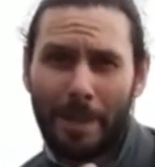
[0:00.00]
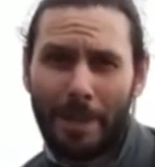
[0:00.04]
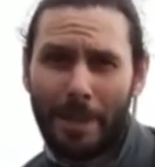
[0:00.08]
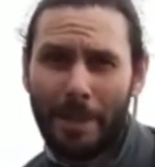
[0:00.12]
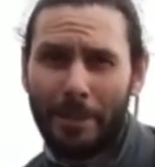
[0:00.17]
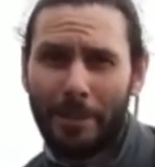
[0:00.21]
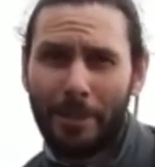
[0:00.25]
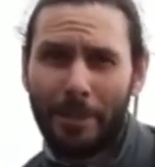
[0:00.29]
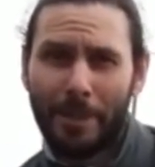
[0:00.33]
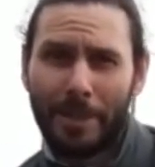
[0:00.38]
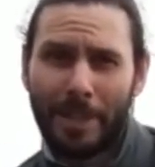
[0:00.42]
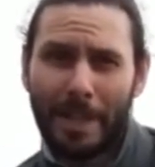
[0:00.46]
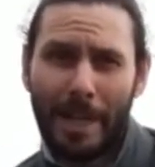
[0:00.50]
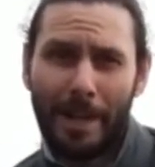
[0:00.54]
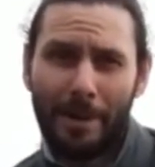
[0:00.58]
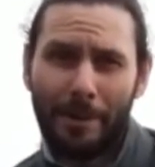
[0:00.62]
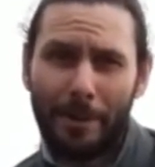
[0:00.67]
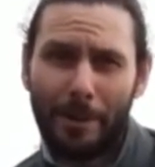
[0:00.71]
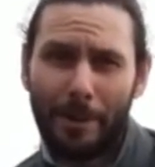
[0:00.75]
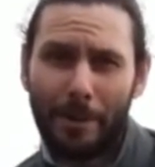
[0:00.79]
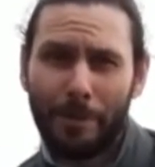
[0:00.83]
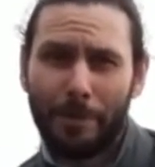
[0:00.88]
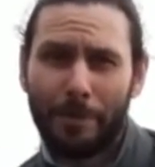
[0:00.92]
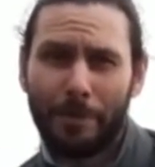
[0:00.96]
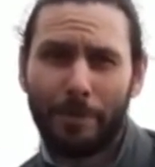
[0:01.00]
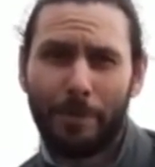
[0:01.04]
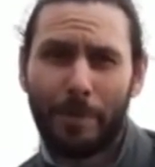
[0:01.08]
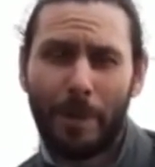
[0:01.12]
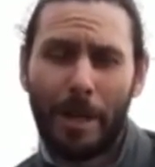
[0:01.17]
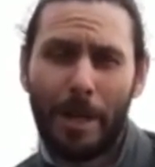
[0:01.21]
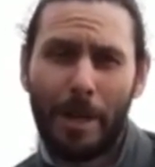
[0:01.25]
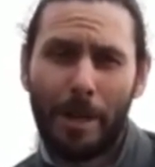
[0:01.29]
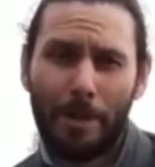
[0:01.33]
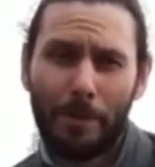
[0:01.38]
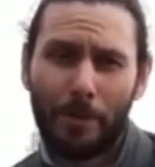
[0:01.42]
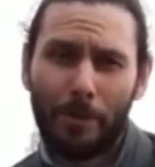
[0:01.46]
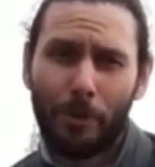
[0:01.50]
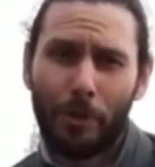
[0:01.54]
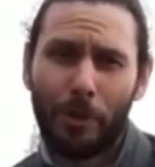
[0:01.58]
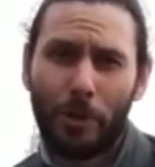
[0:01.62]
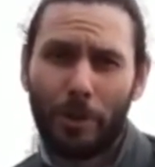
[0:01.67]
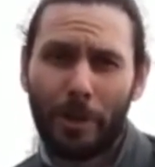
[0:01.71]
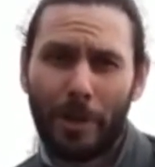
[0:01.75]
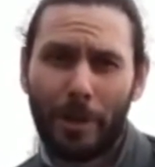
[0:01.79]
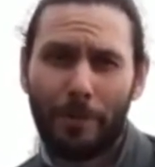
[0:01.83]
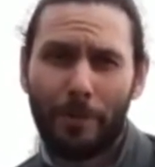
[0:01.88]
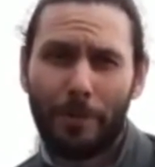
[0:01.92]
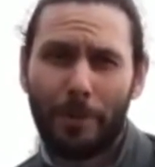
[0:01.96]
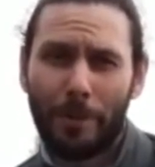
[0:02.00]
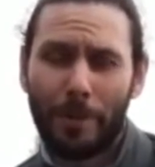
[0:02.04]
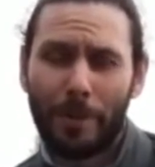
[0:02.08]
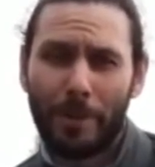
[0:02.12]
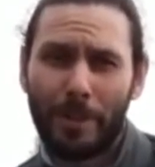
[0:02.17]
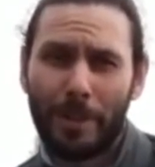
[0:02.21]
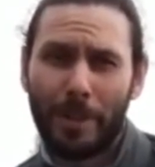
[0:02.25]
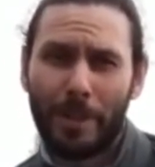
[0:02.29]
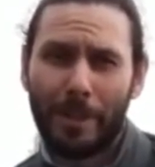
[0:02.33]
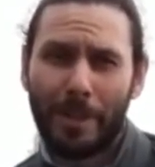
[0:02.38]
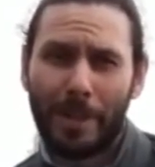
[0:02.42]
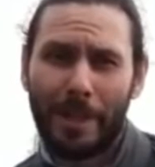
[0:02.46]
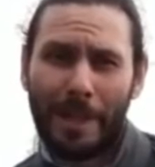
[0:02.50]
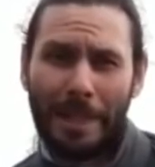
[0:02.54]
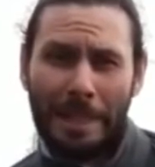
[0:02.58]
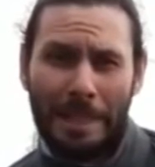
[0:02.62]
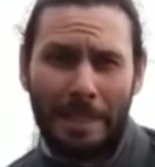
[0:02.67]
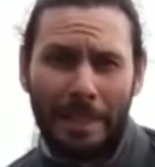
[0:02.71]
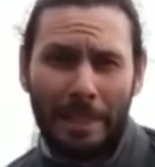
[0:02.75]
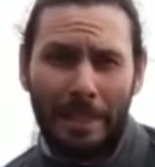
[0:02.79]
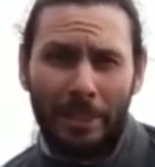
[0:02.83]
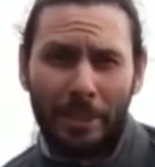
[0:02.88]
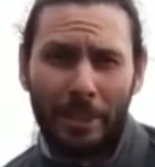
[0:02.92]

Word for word: and then just carry on uh, jogging for the circuit.